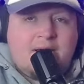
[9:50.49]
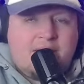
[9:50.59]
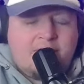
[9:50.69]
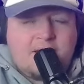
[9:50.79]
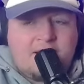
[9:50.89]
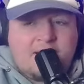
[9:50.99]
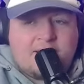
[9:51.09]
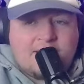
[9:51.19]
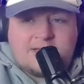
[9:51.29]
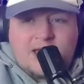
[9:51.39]
I mean,
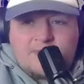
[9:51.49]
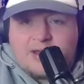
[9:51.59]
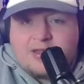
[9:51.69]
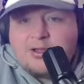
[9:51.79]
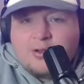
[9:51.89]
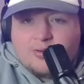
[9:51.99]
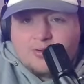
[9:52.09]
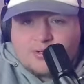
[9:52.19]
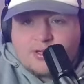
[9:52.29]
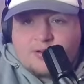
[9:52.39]
like, he's not being
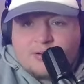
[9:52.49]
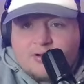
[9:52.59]
used.